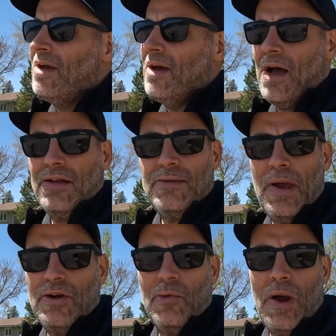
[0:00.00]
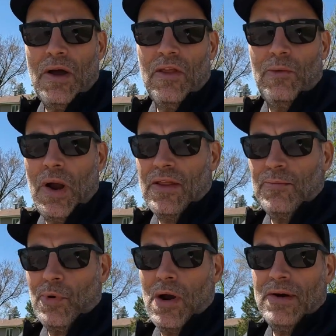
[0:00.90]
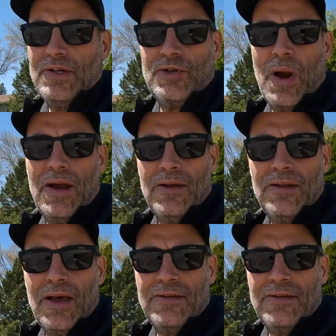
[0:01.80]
to make your way all the way to the Prairie Trail,